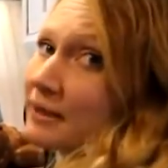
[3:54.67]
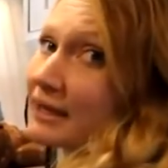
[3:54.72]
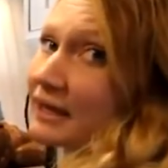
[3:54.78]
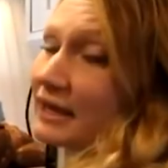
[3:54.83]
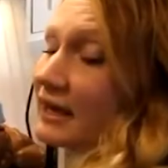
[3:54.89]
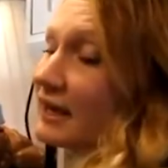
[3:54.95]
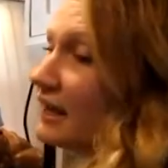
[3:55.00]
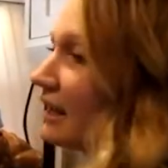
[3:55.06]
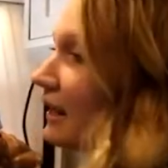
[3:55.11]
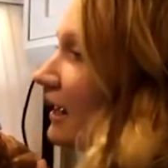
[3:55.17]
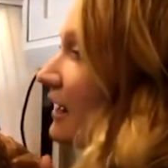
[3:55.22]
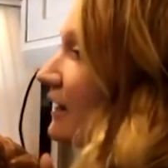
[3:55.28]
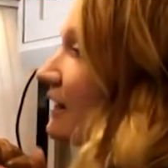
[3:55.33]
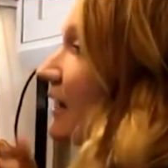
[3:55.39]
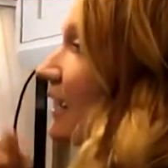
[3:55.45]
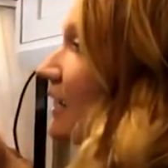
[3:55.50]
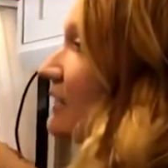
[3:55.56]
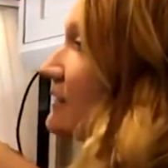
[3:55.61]
making it a
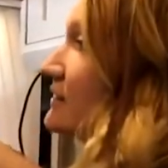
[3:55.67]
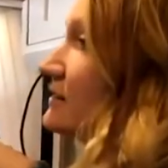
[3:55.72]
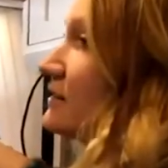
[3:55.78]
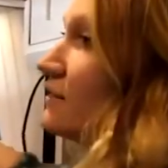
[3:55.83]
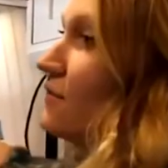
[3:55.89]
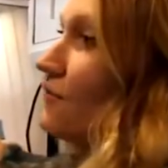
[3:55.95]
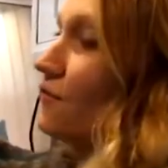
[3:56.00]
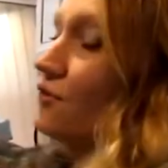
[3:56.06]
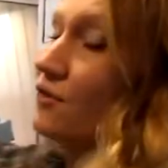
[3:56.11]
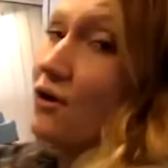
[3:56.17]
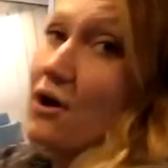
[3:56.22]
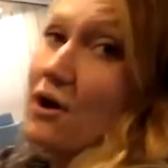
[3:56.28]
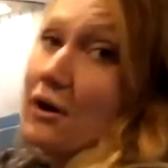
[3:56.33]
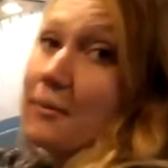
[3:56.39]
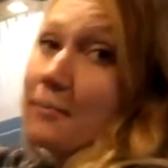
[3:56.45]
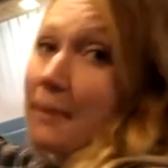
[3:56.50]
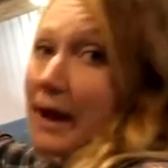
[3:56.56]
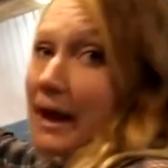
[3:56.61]
nice
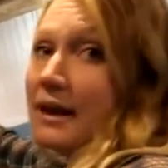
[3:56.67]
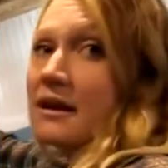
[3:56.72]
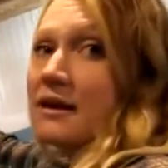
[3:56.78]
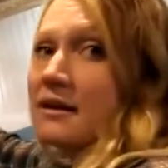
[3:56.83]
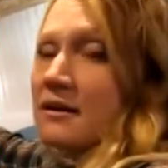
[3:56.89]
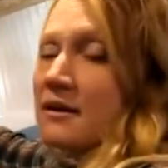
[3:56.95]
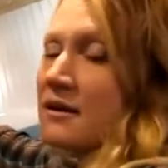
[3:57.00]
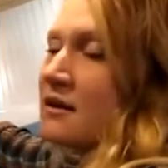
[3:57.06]
long bed.